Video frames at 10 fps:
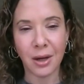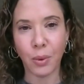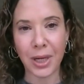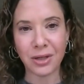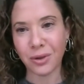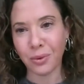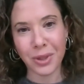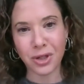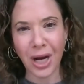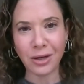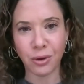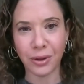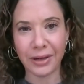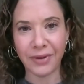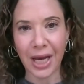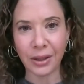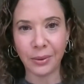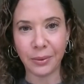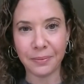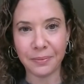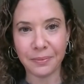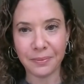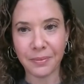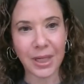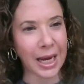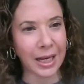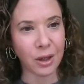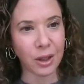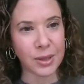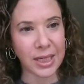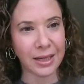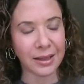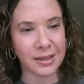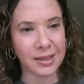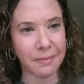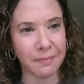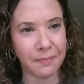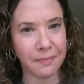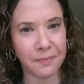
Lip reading: which I truly value. Katie, are you seeing the same?